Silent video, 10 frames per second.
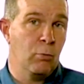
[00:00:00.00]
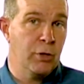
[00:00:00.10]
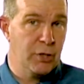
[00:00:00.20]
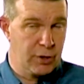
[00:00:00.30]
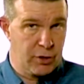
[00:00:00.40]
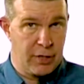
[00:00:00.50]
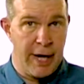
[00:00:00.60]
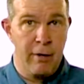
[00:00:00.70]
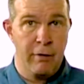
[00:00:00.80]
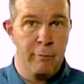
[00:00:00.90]
which is a
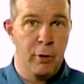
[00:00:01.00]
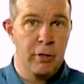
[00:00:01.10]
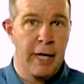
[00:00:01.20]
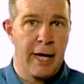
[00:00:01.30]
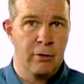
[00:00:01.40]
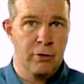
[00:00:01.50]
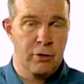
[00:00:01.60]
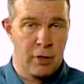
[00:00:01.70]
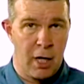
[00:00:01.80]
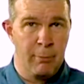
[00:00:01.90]
standard of building
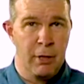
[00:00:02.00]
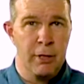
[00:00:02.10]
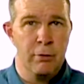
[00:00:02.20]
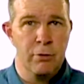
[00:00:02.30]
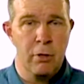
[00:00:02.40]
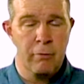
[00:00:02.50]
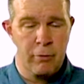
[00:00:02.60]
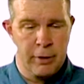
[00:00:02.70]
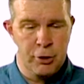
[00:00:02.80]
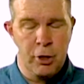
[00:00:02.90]
houses commonly used over
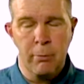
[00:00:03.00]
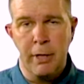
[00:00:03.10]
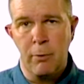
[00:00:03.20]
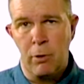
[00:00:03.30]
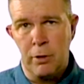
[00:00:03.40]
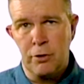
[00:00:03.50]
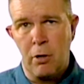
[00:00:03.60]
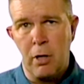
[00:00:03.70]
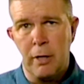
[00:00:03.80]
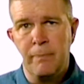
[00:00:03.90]
in Germany where it
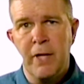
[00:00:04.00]
started,